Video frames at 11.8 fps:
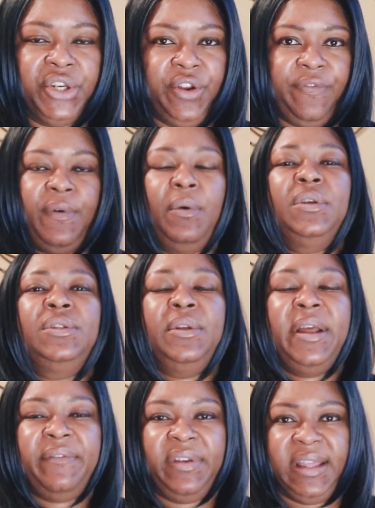and you're focused
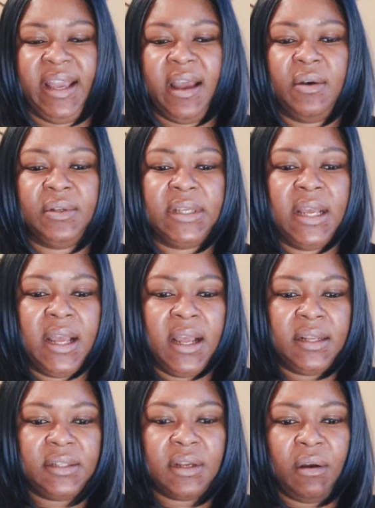on everything else.
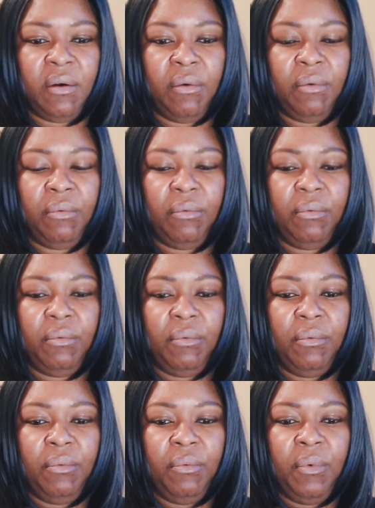So
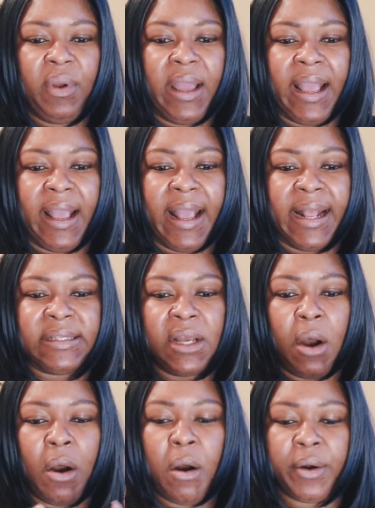it's
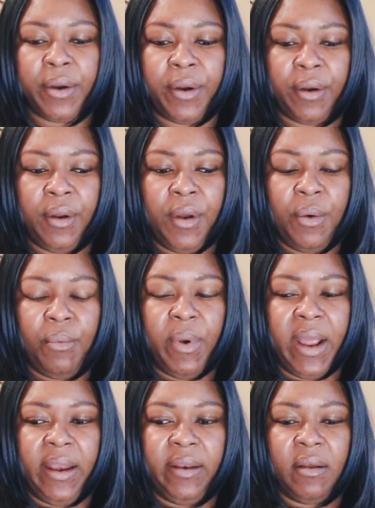harder
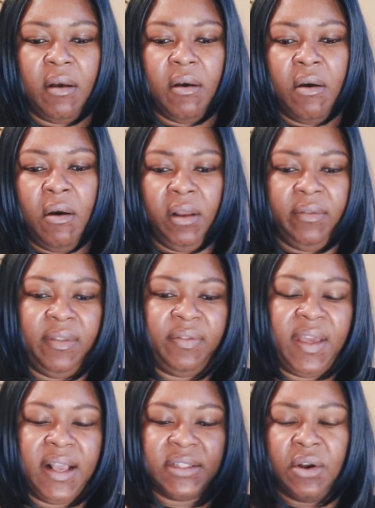when all of the
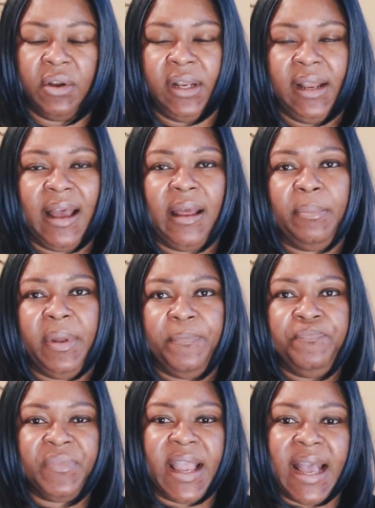things are aligned. But
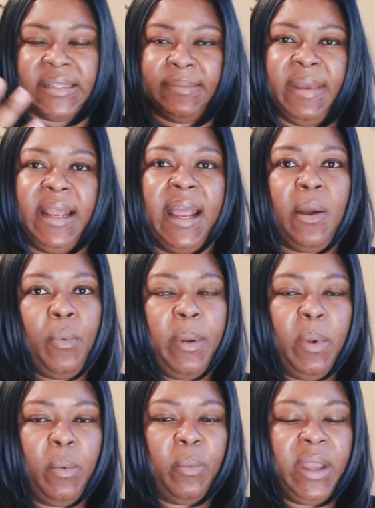as men and
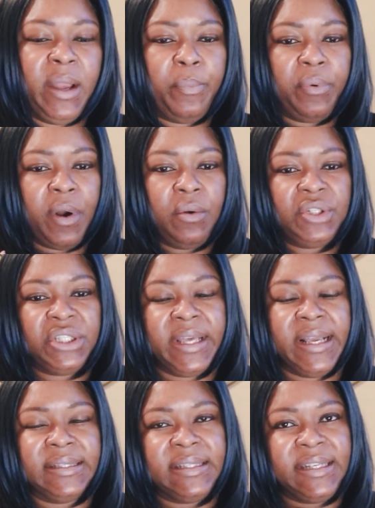women, when we approach
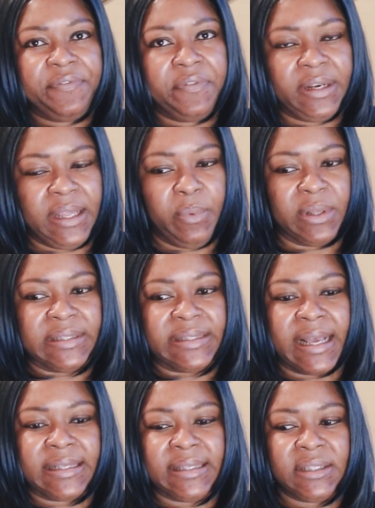things differently, when
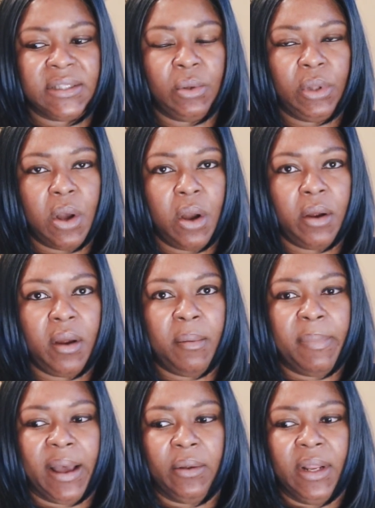sex is no longer
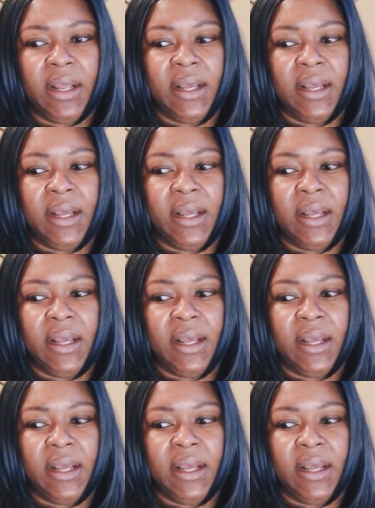about